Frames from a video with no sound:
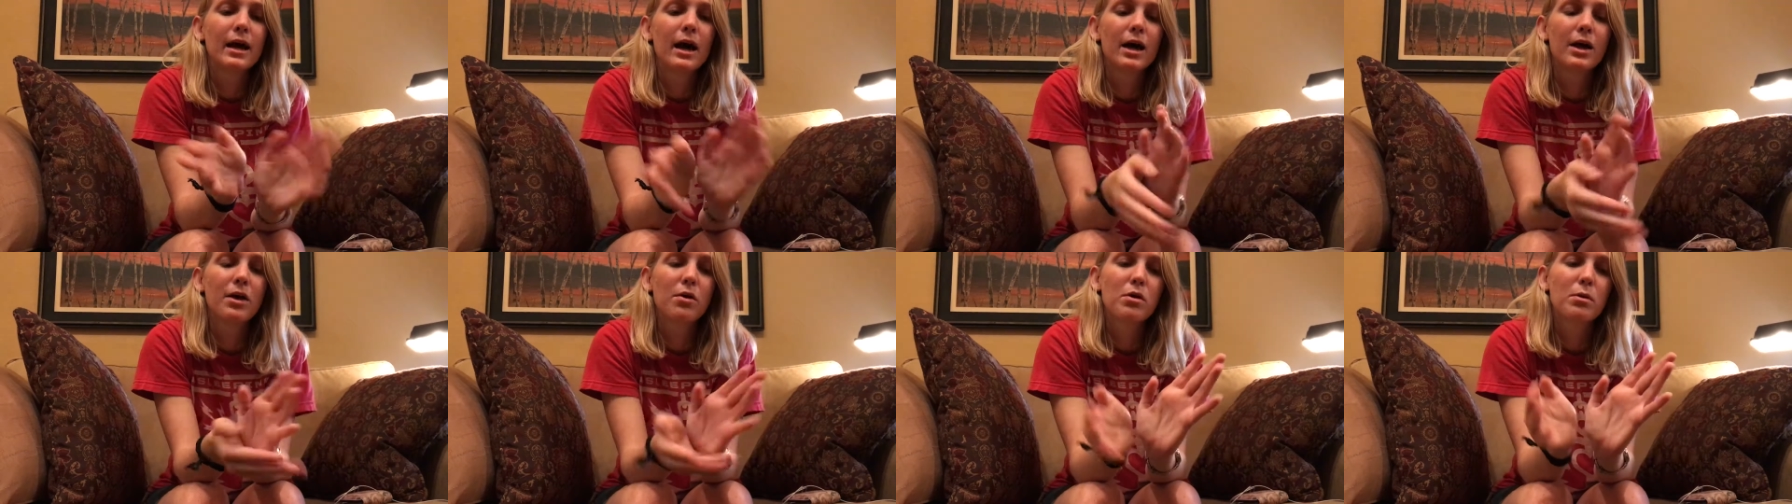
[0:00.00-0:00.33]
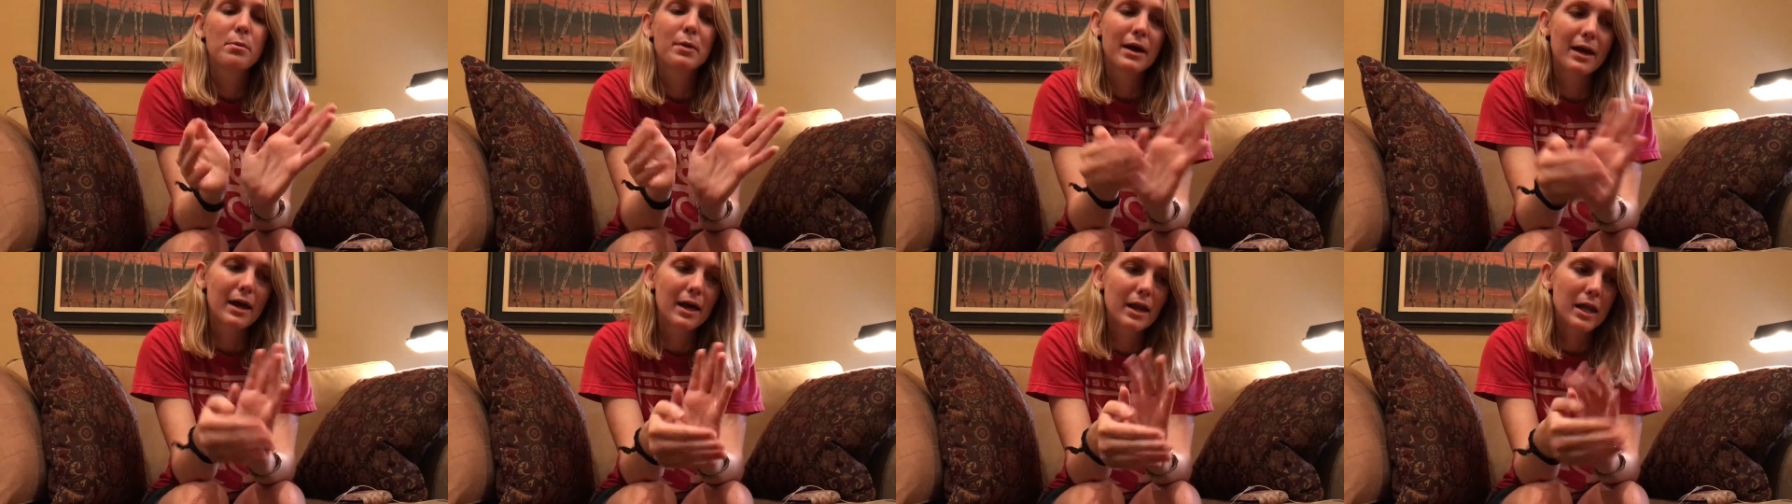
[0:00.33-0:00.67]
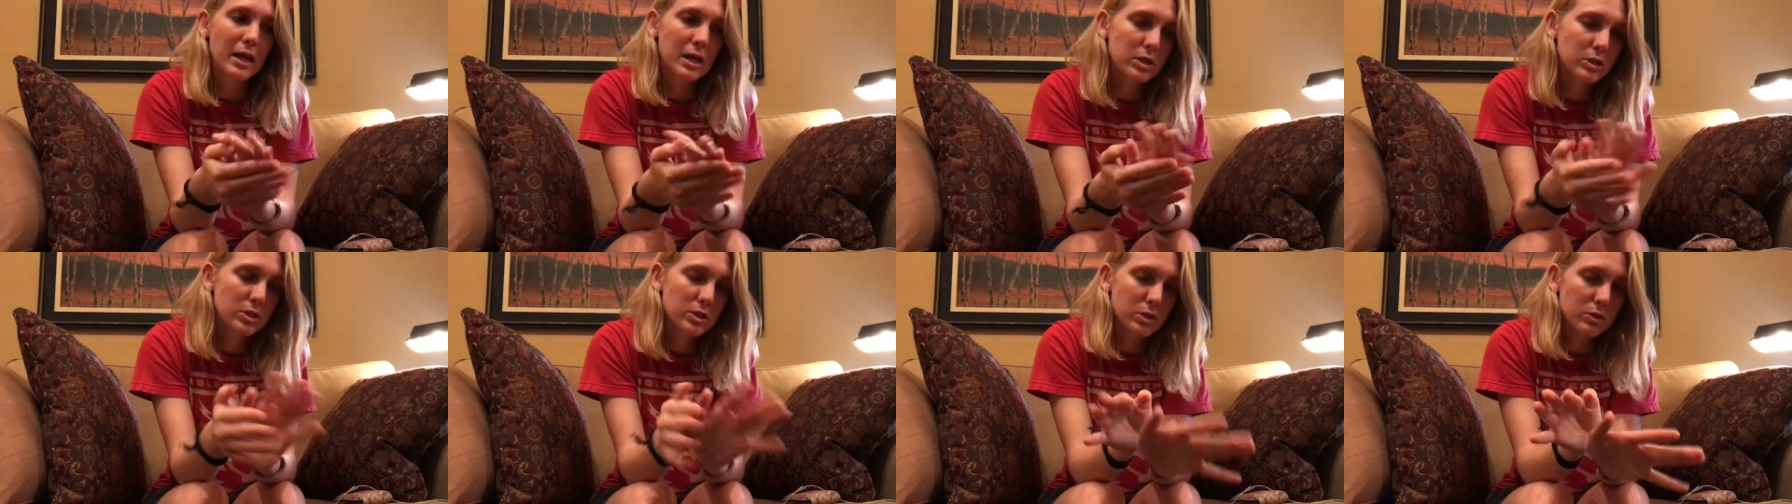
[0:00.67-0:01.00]
I don't want to make
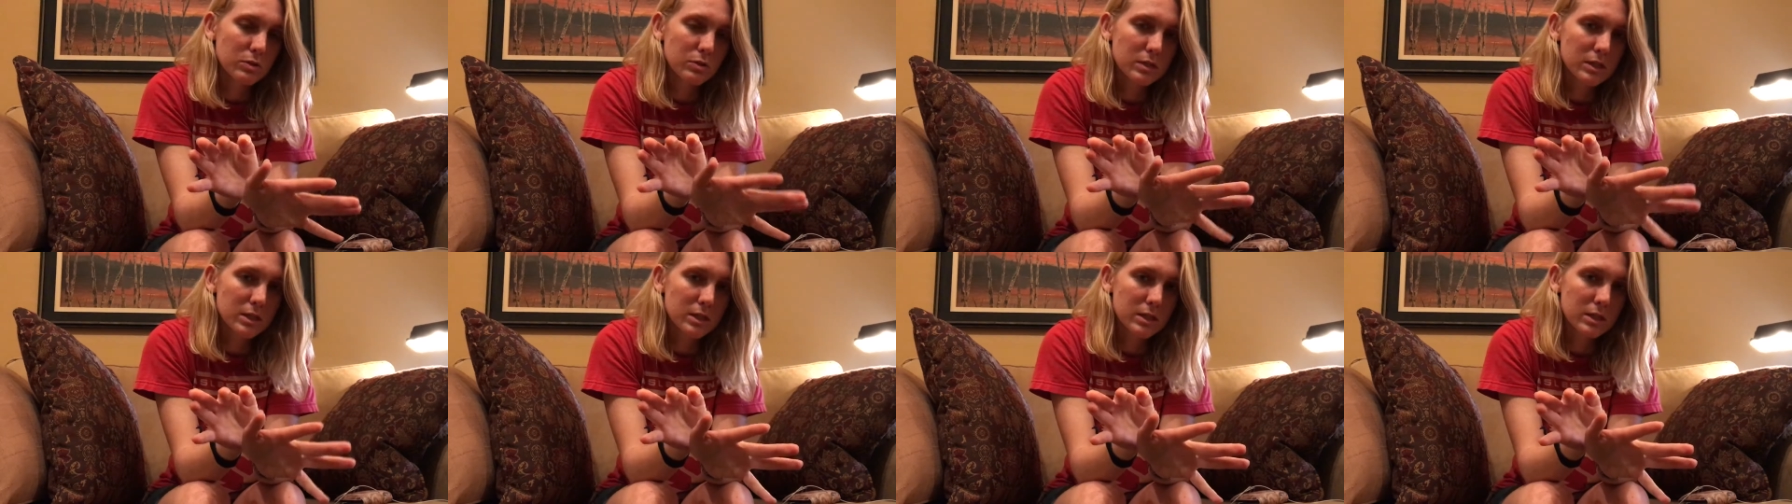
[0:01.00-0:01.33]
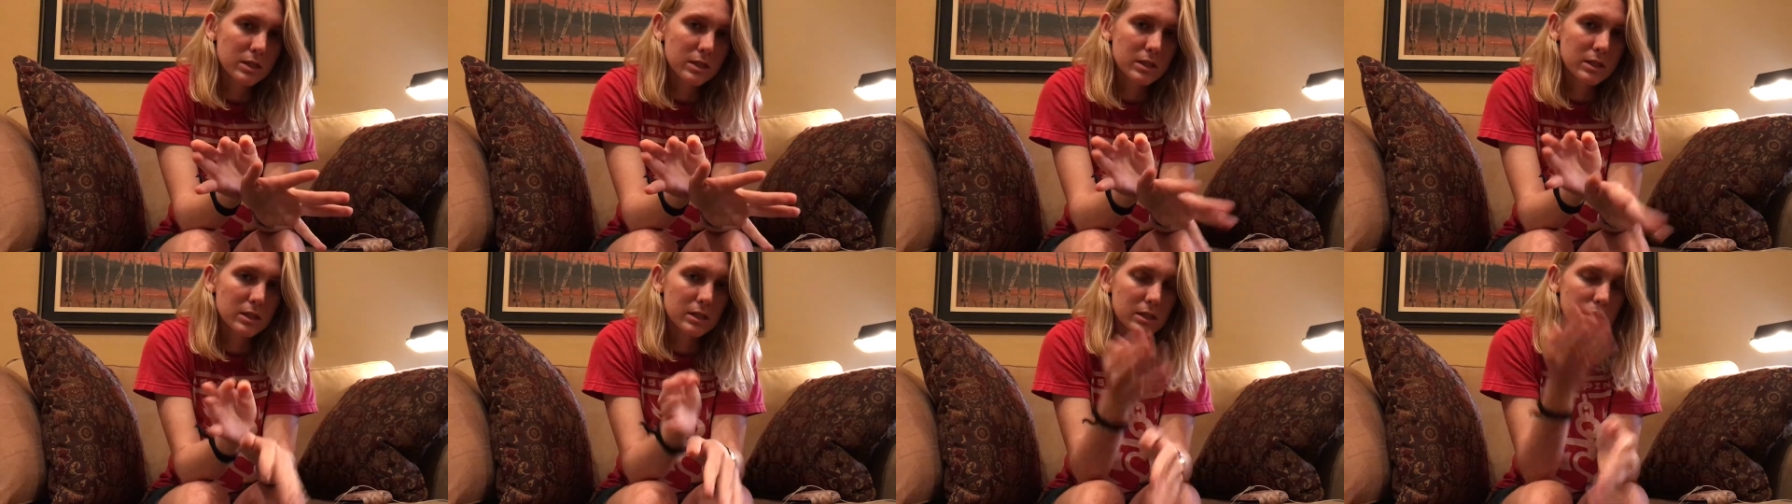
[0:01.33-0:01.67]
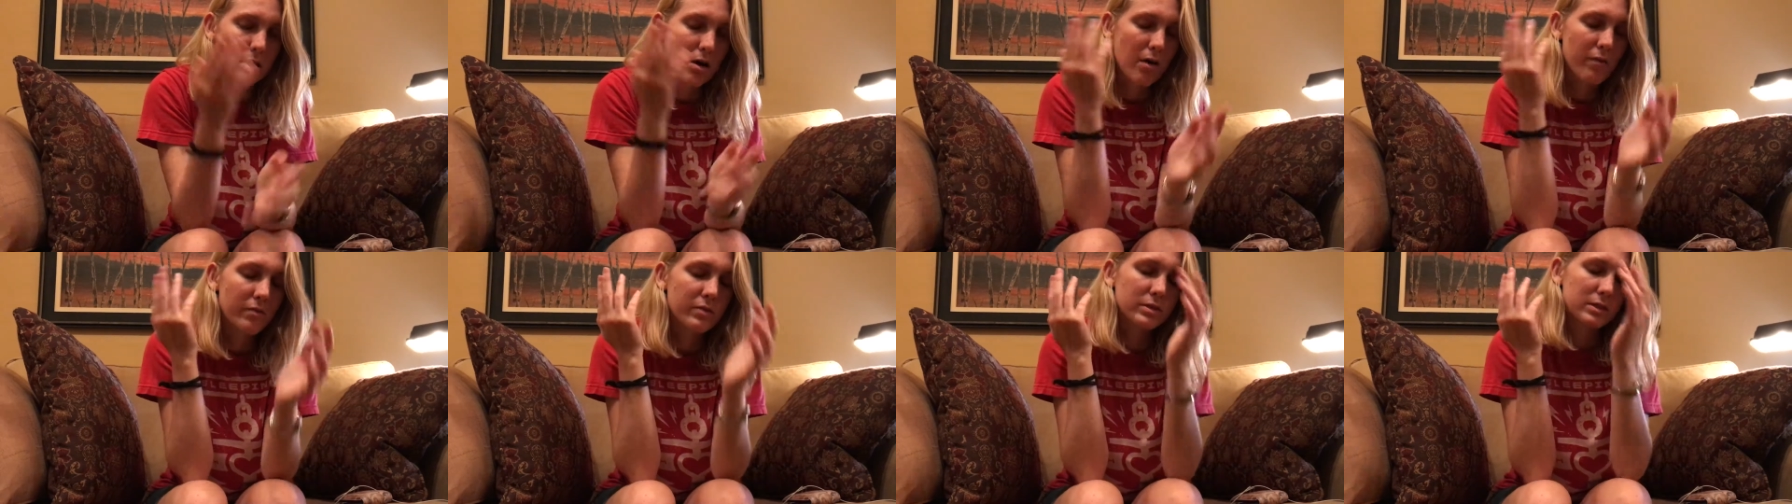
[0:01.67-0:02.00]
any excuses because
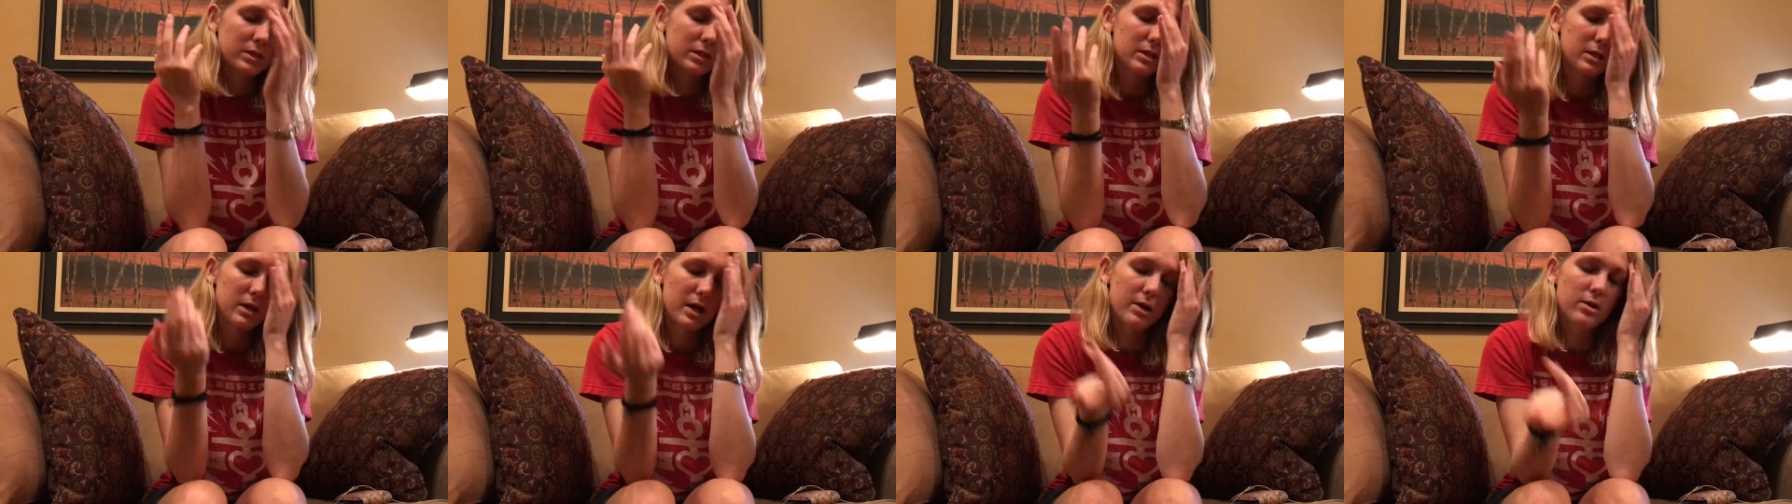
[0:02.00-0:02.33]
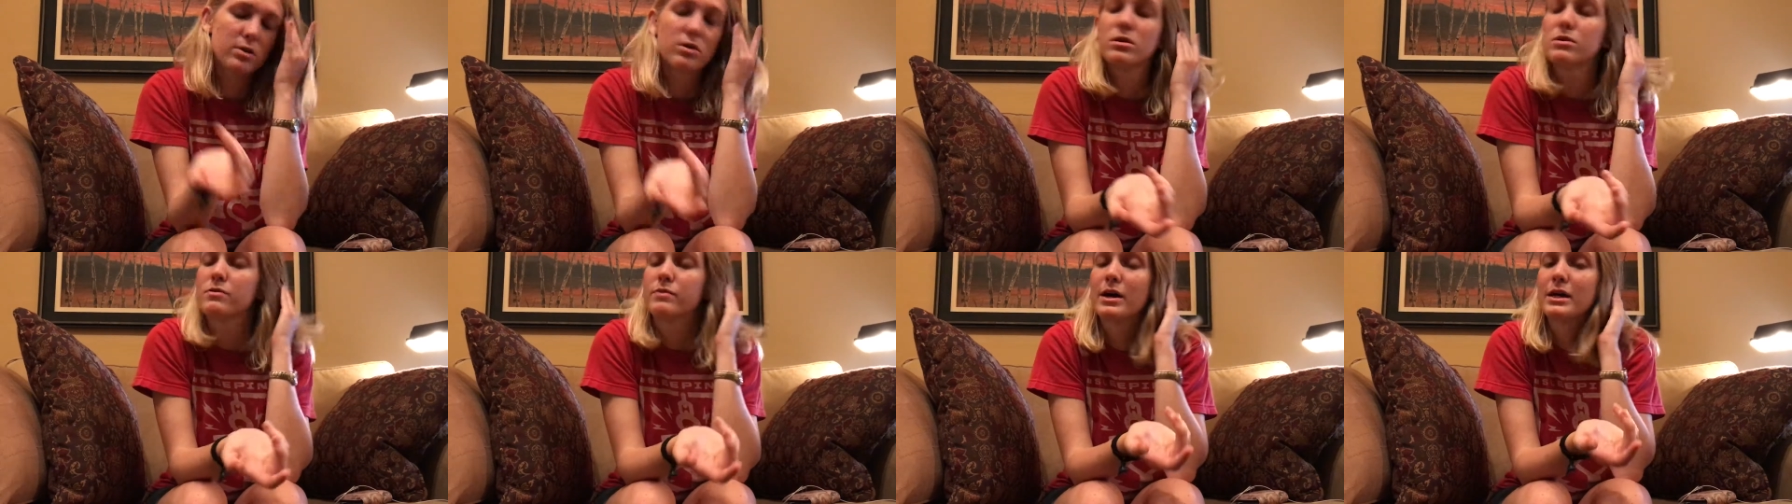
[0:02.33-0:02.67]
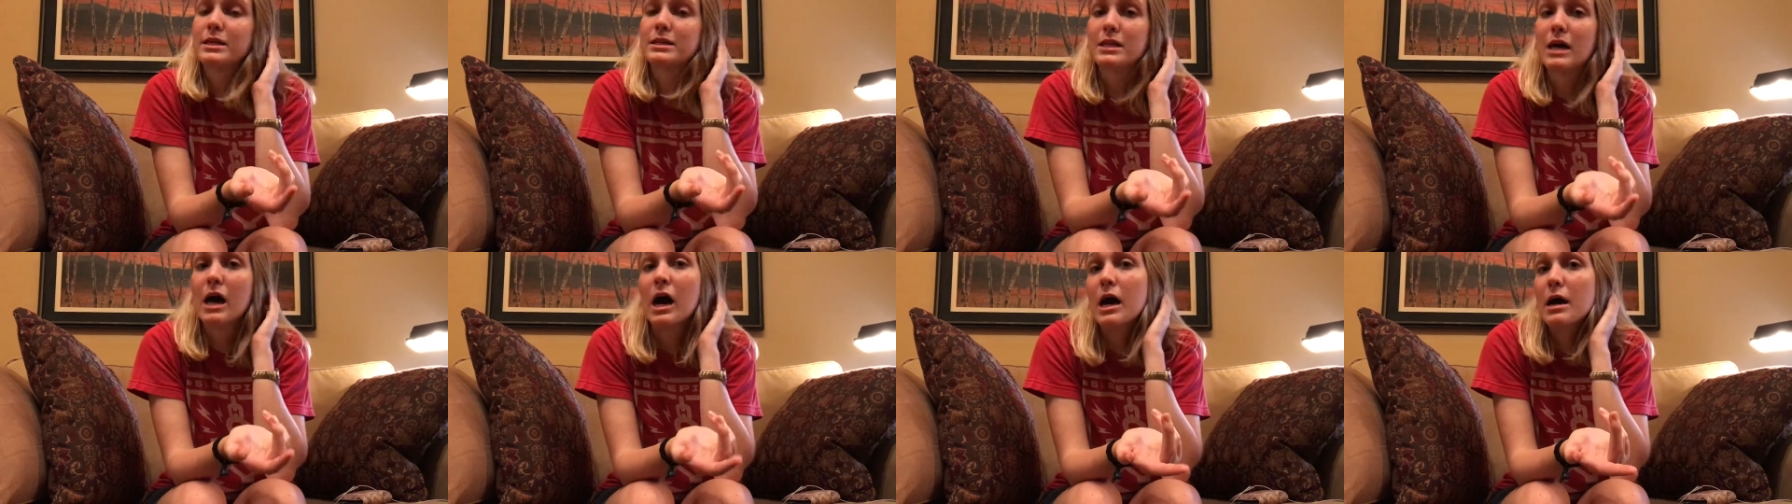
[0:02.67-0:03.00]
obviously I could
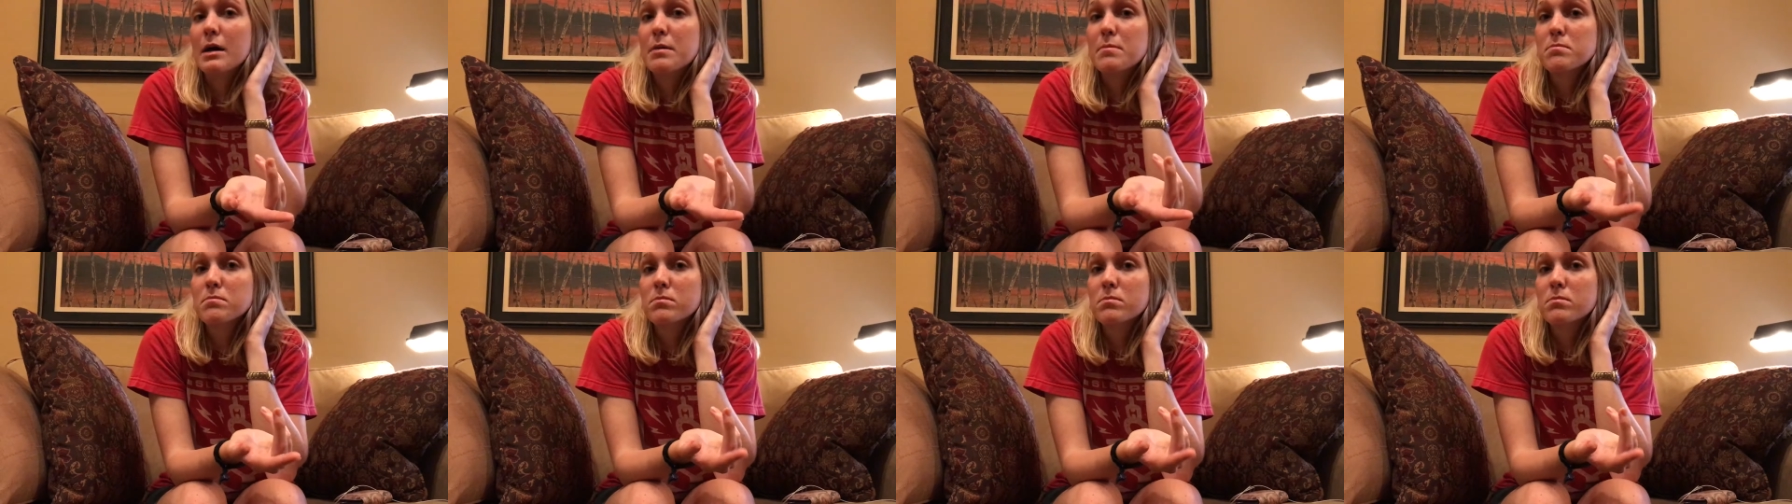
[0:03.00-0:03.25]
have had time.